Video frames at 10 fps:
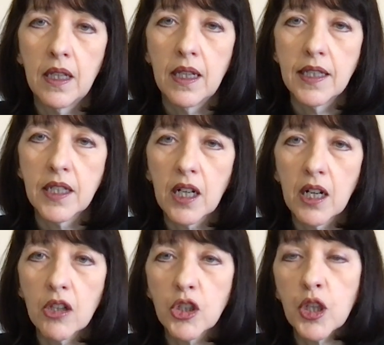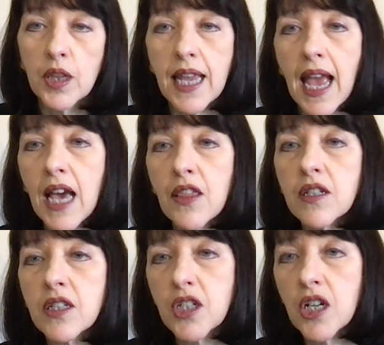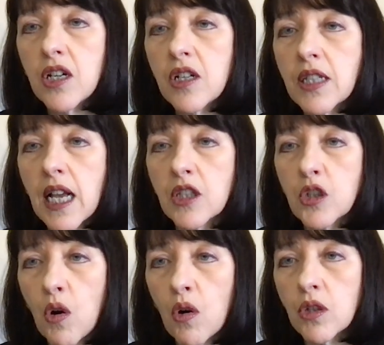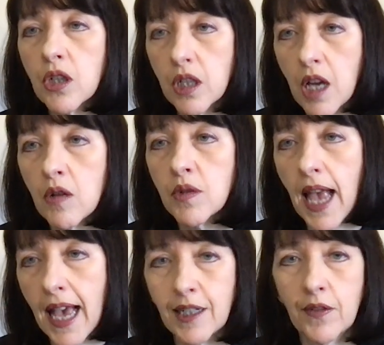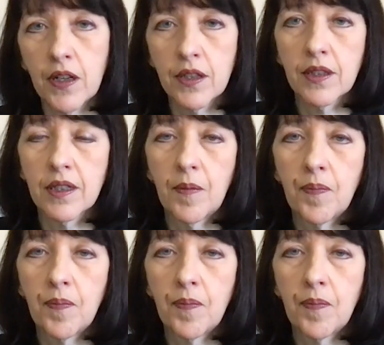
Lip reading: is to clutch at the air that stirs as God goes ahead of us,